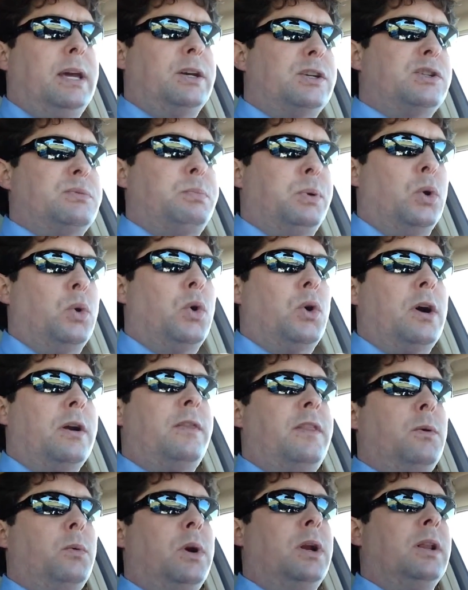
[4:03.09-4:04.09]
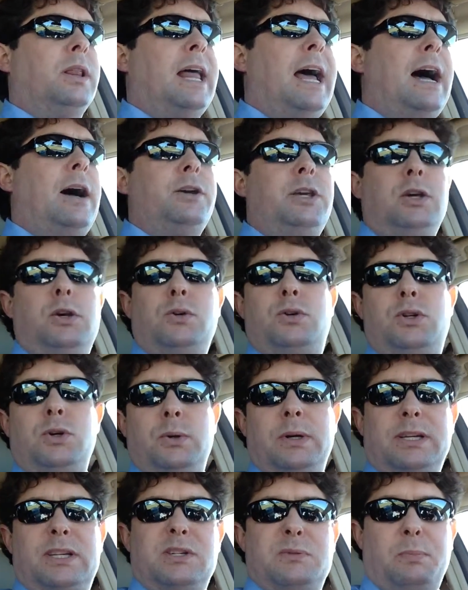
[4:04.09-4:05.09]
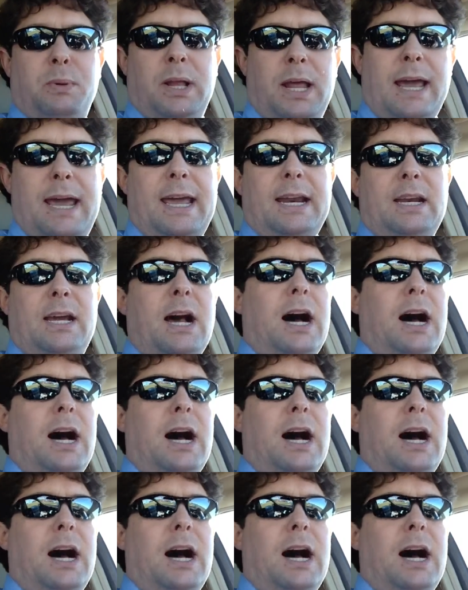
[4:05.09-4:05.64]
explored that would allow you to explain